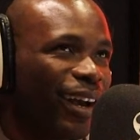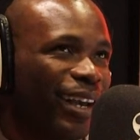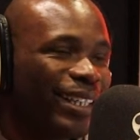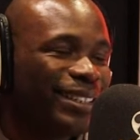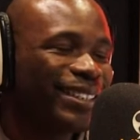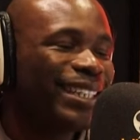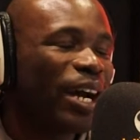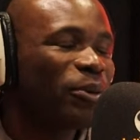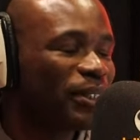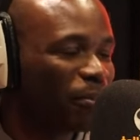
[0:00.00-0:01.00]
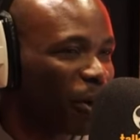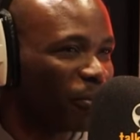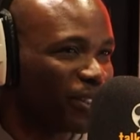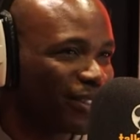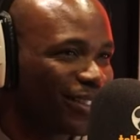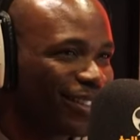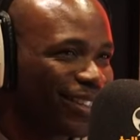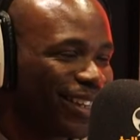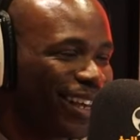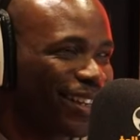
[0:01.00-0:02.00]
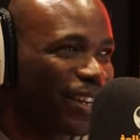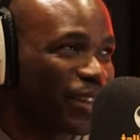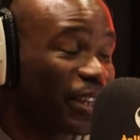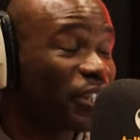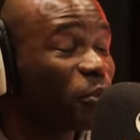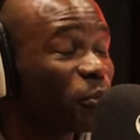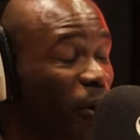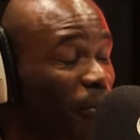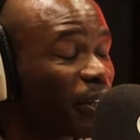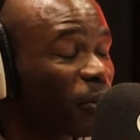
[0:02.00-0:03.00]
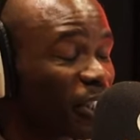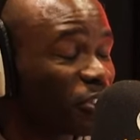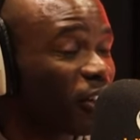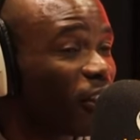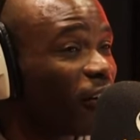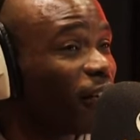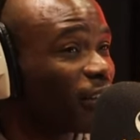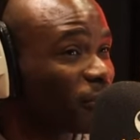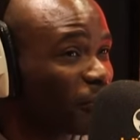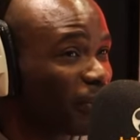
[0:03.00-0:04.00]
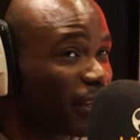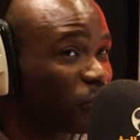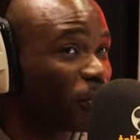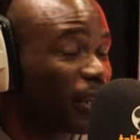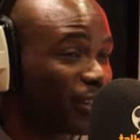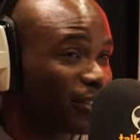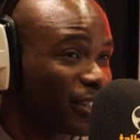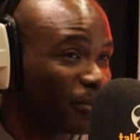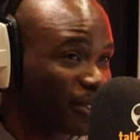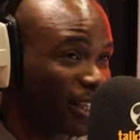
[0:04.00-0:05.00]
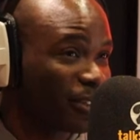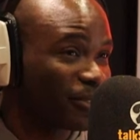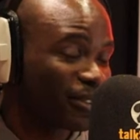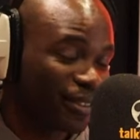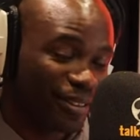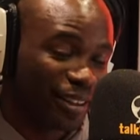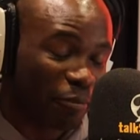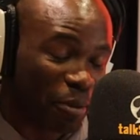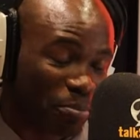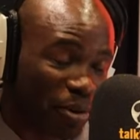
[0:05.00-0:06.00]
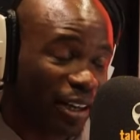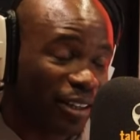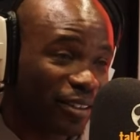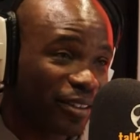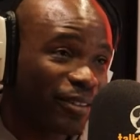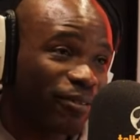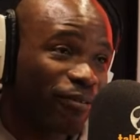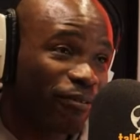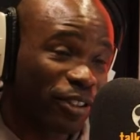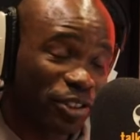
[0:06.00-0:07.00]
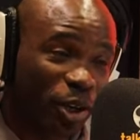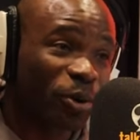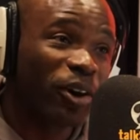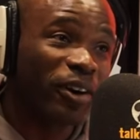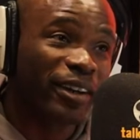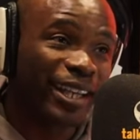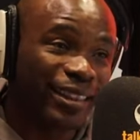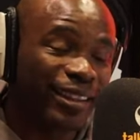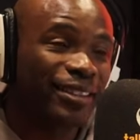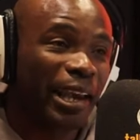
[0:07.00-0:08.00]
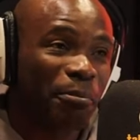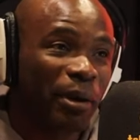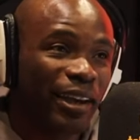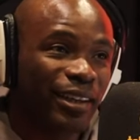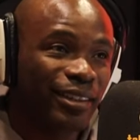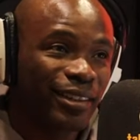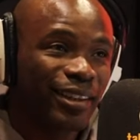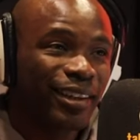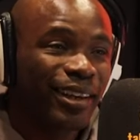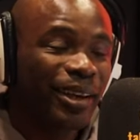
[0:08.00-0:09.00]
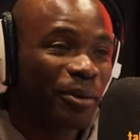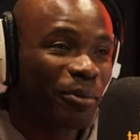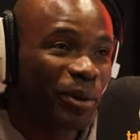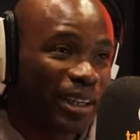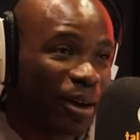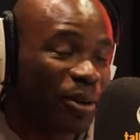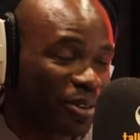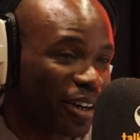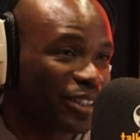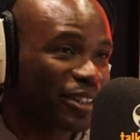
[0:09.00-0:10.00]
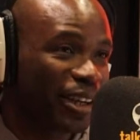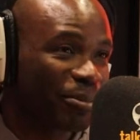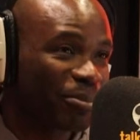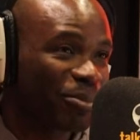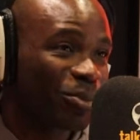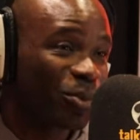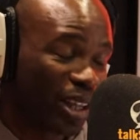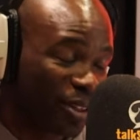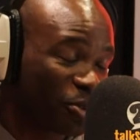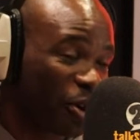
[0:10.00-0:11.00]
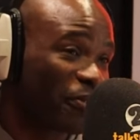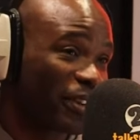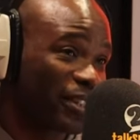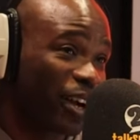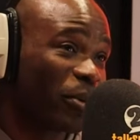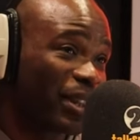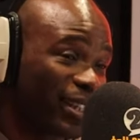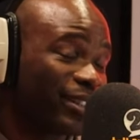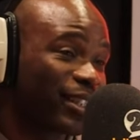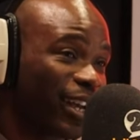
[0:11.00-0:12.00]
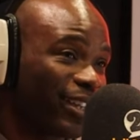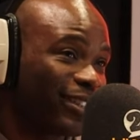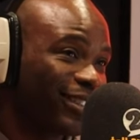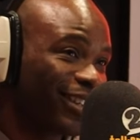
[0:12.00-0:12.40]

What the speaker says: He says now is the moment. And this was probably a question a lot of Arsenal fans will be asking themselves. They've been brilliant for so long in this campaign. We're now at crunch time where the trophies are within sight.